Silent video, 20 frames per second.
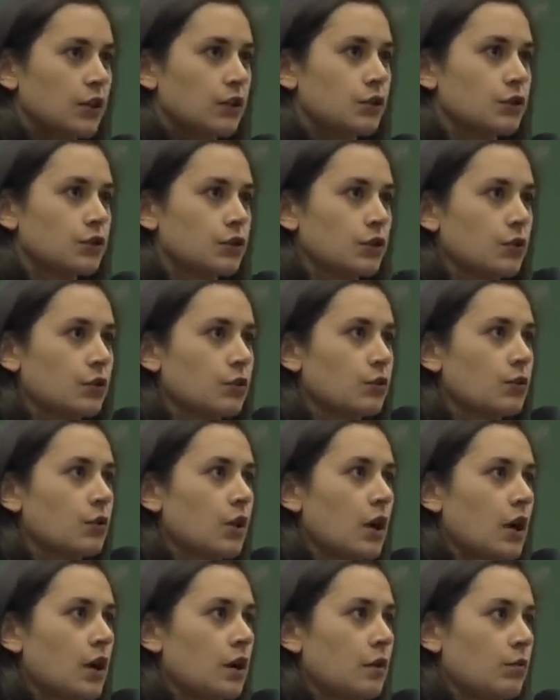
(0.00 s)
So
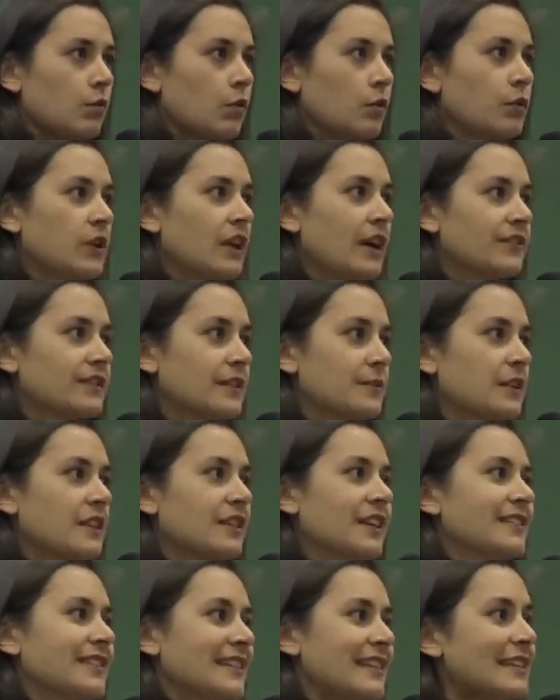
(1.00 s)
when we have something
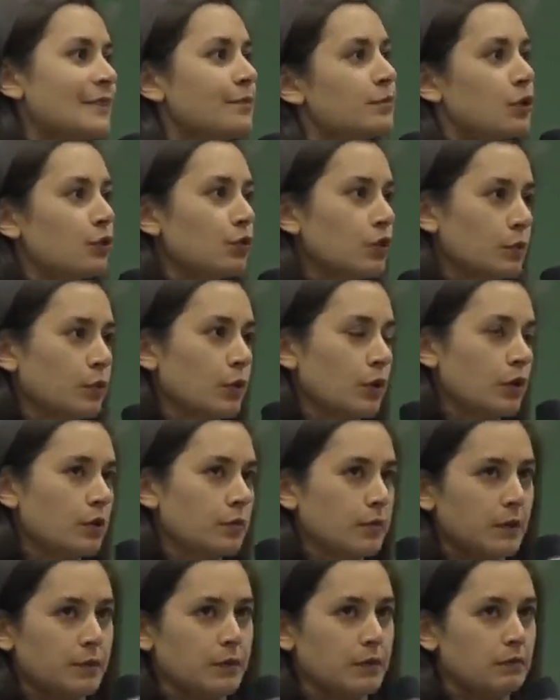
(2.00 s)
that's immutable,
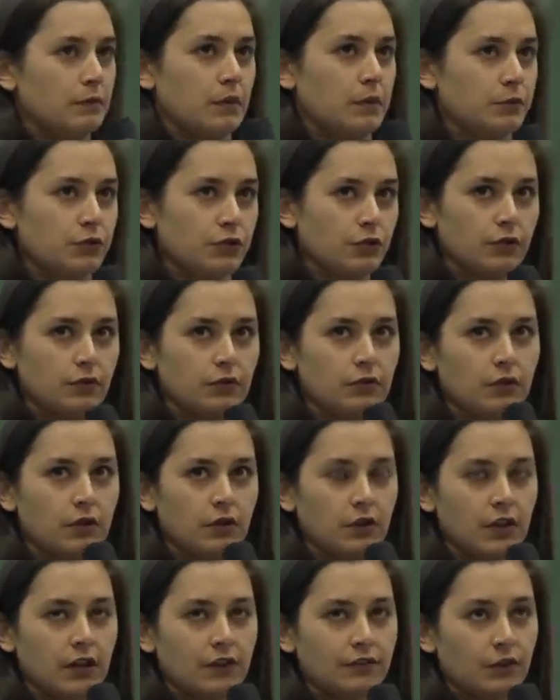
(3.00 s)
maybe I'm sure
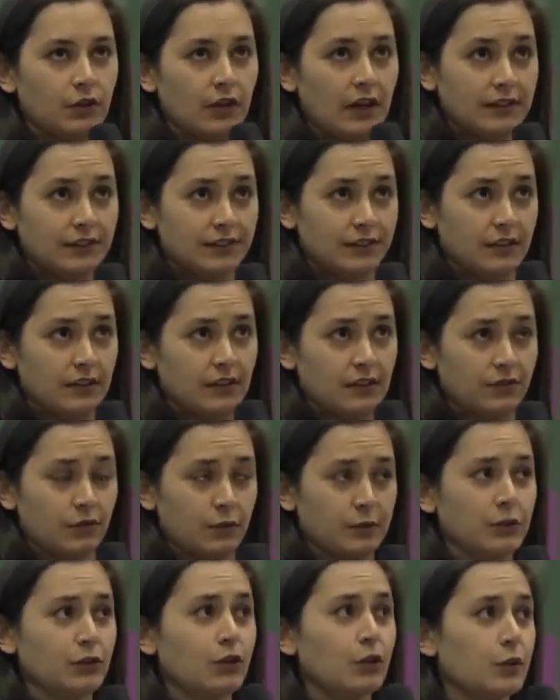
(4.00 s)
a lot of you guys are
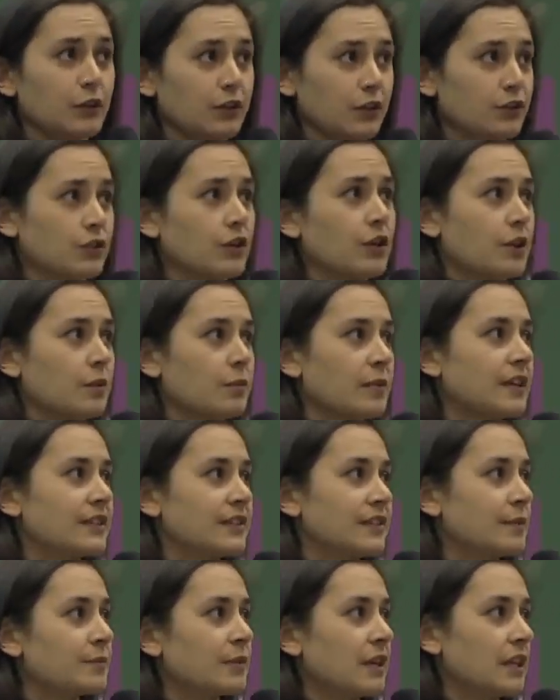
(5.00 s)
familiar with the term,
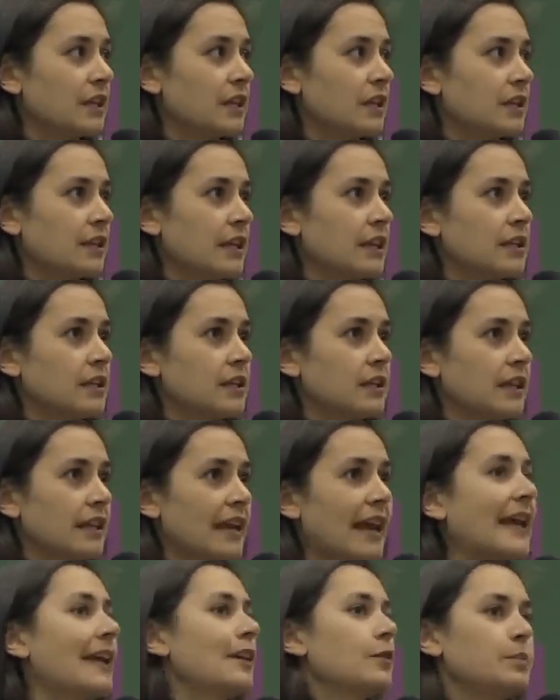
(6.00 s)
it's something, data that
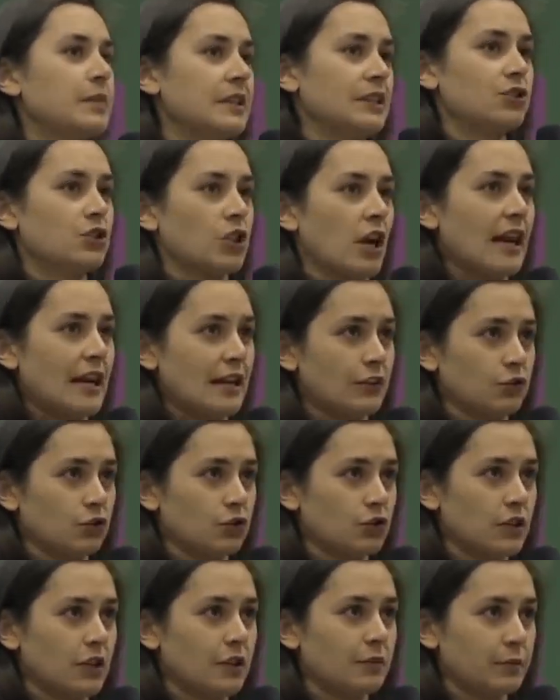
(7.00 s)
can't be
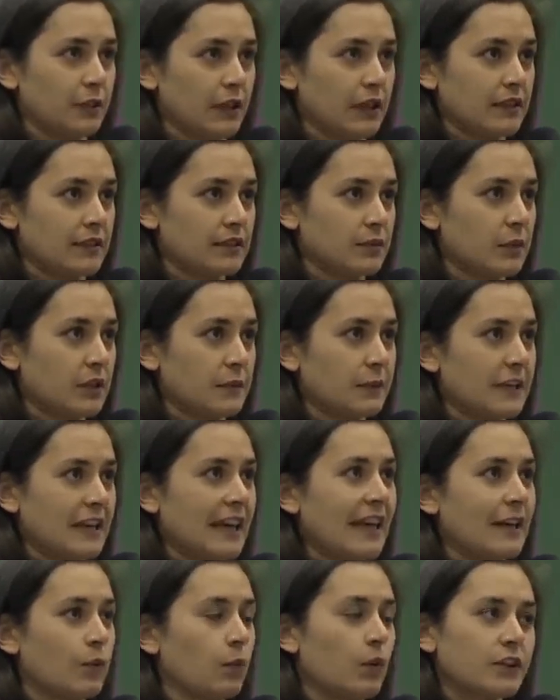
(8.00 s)
changed in place. We
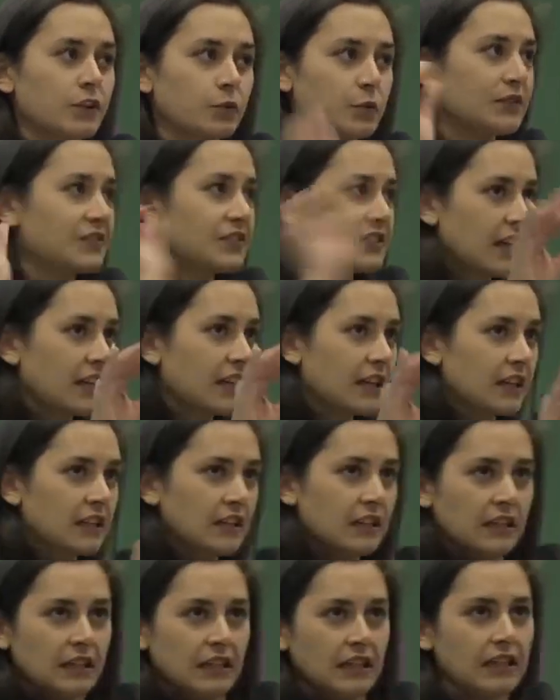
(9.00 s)
can't, once we've set it,
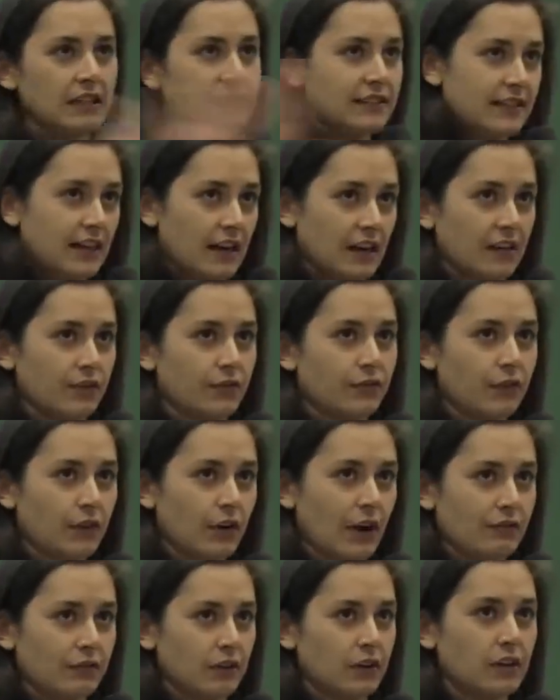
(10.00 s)
it's there
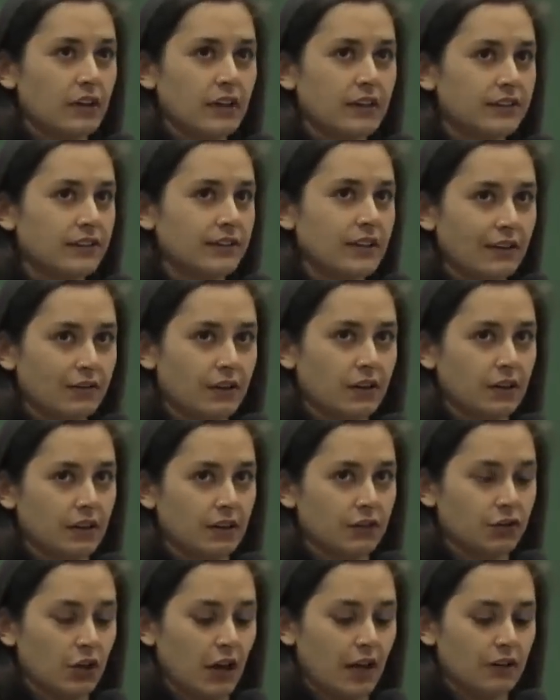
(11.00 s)
forever. It's never going
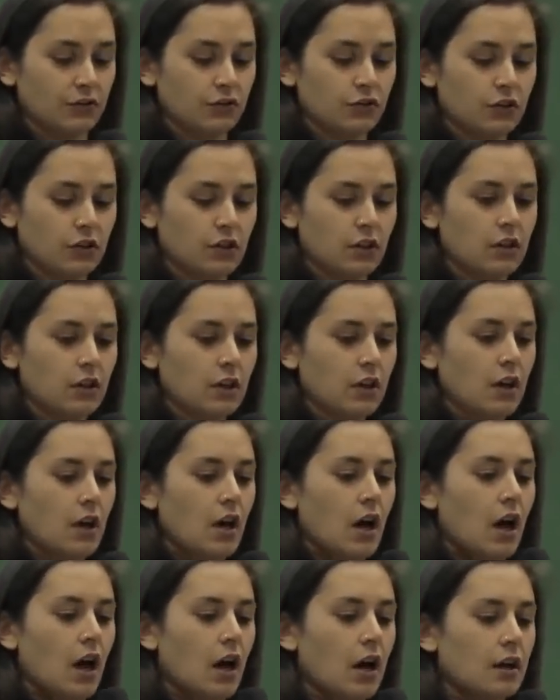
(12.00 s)
to change.
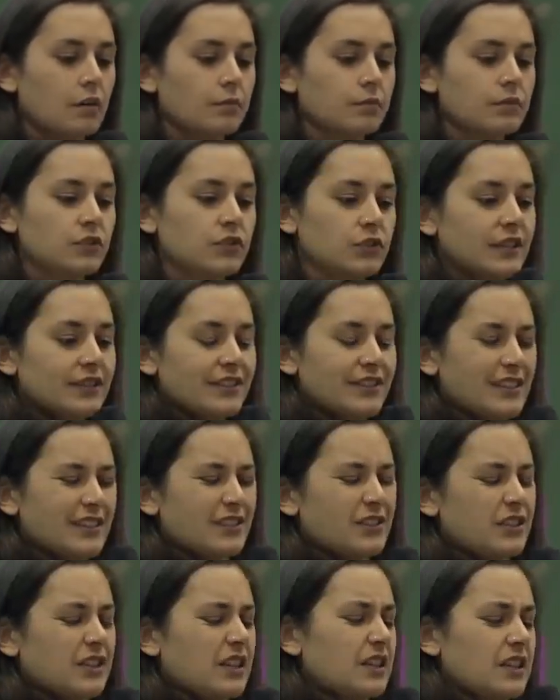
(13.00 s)
So let's take
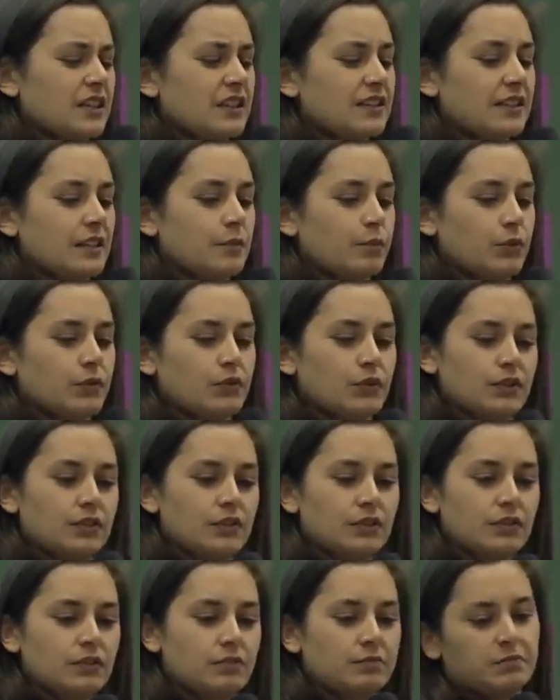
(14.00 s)
a look at an example,
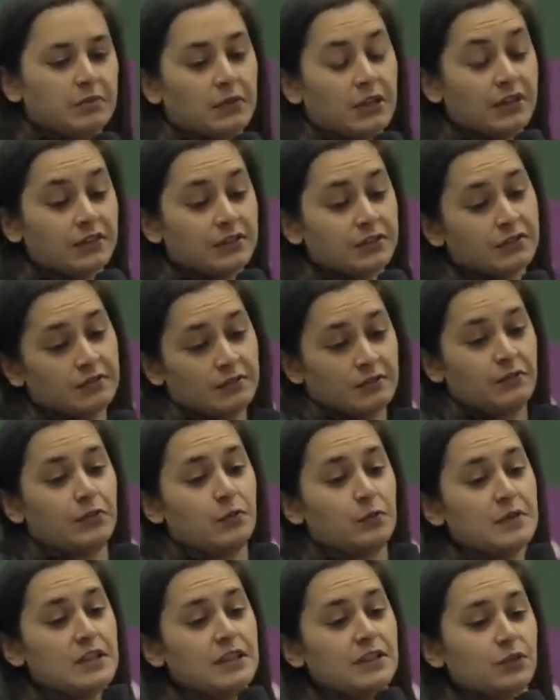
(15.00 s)
just because
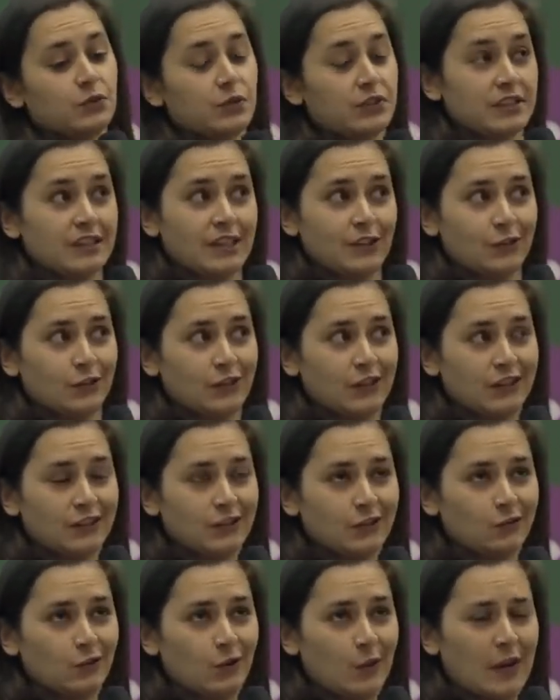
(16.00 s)
for me this was another thing
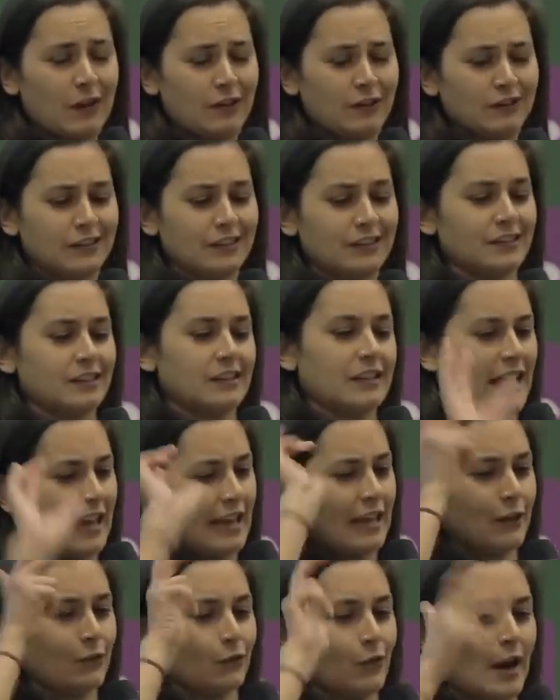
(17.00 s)
that required a little
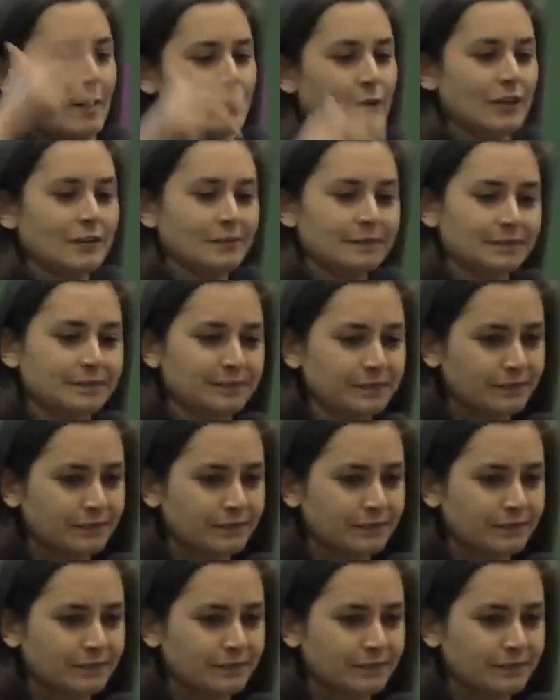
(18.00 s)
head wrapping.